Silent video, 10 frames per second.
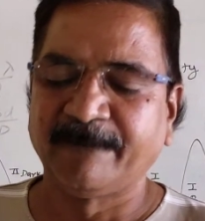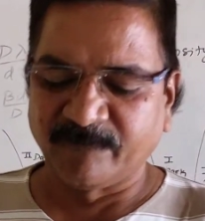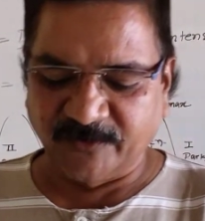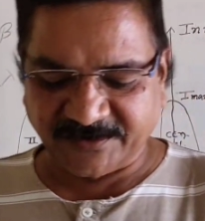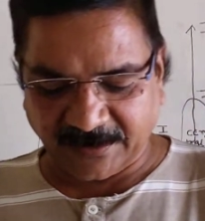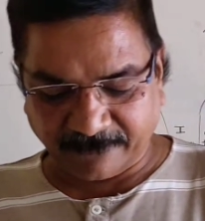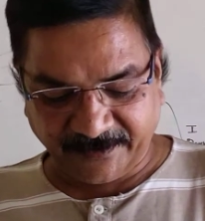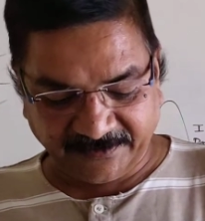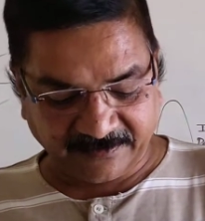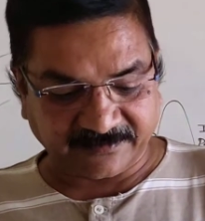which are
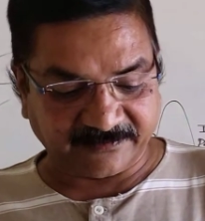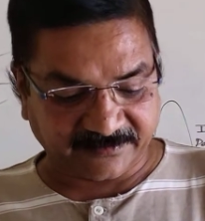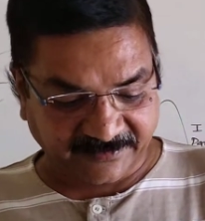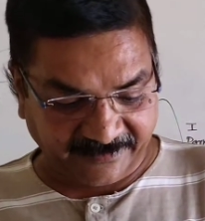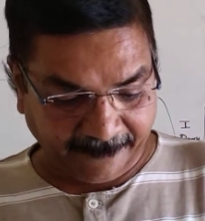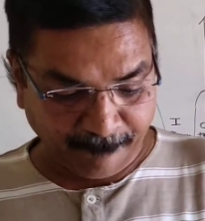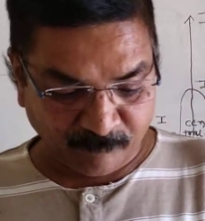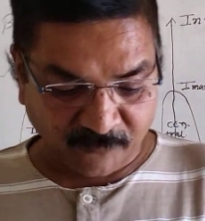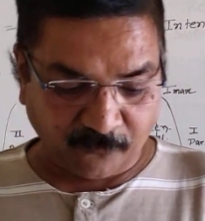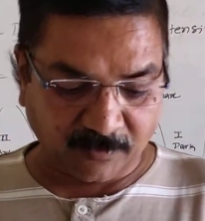being
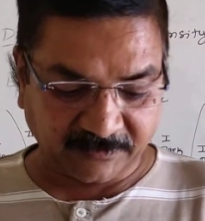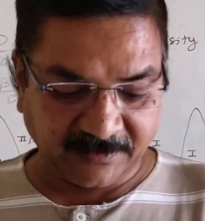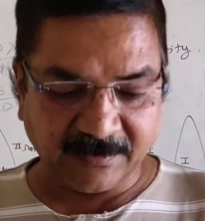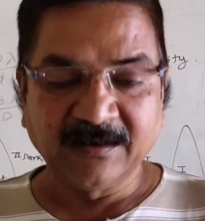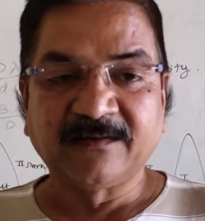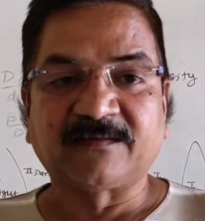necessary for the